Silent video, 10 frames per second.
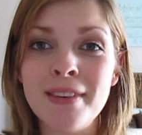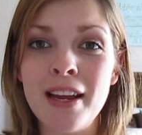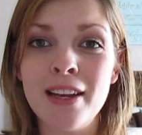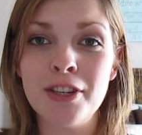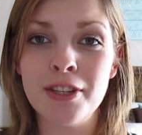
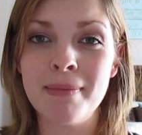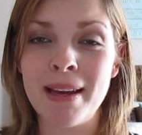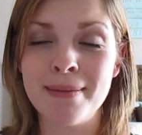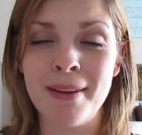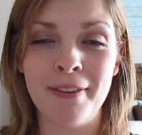it just
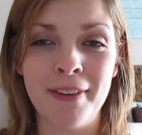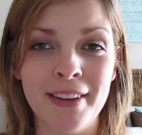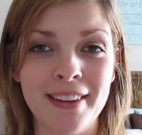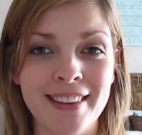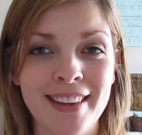makes me
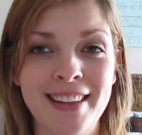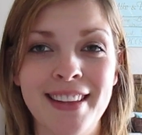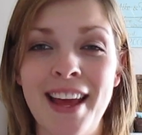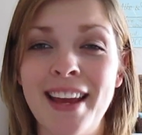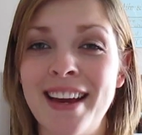feel
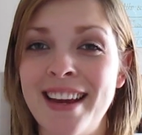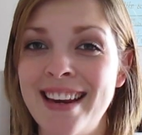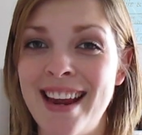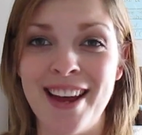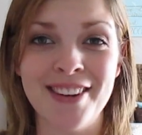like I
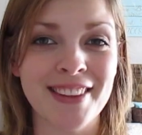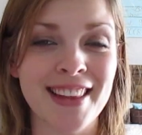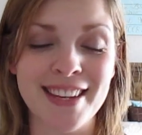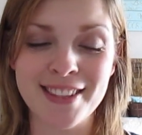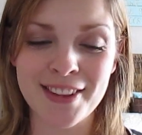can handle things.